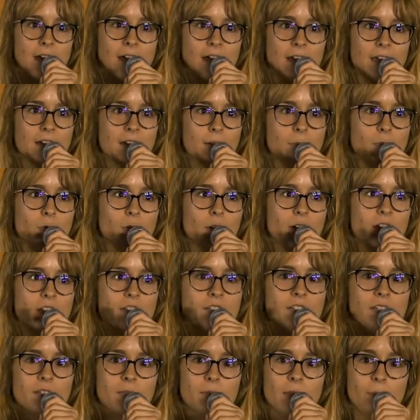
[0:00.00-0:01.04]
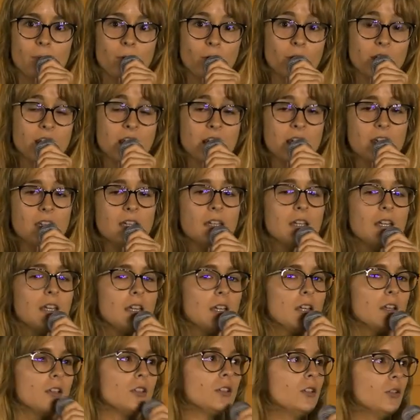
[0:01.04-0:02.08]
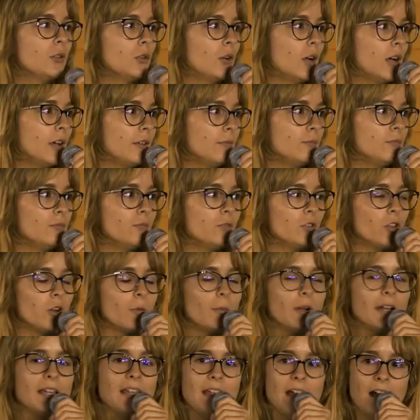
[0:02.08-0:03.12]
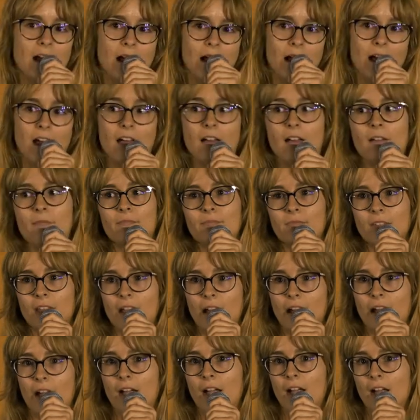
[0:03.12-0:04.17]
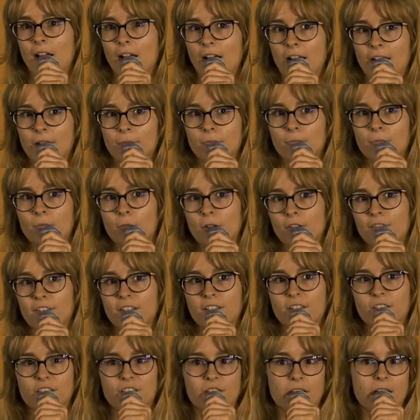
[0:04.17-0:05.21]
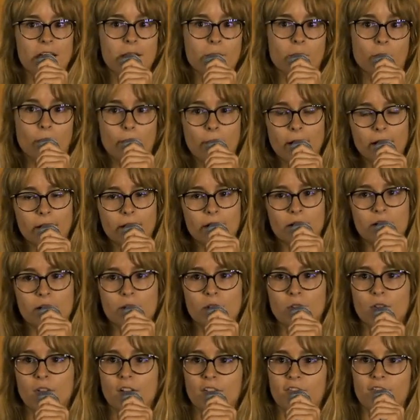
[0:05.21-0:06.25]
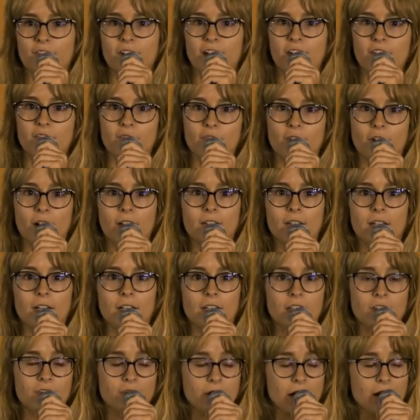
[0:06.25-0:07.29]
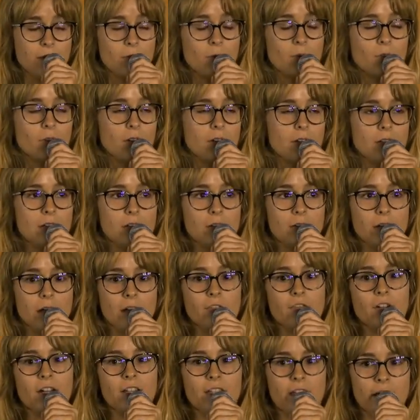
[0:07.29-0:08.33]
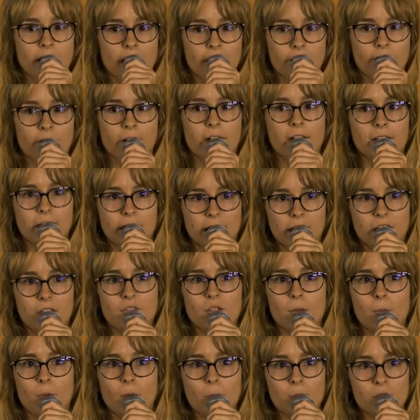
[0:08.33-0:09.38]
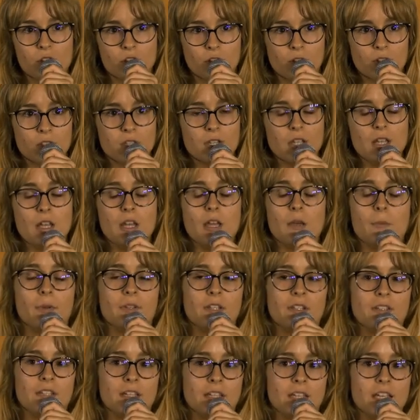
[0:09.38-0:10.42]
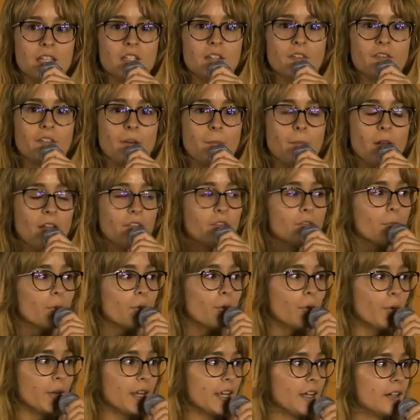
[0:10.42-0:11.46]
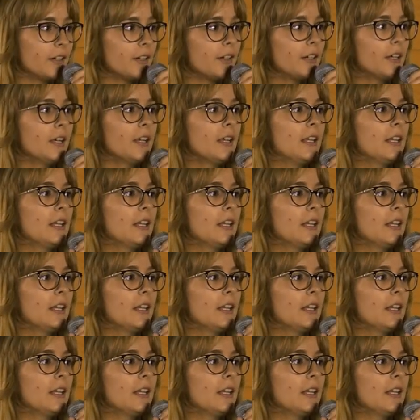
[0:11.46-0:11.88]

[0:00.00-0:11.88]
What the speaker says: remunerated employee, you normally are well fitted in the labor market, so you can find for alternative job options. But in the case of a platform career,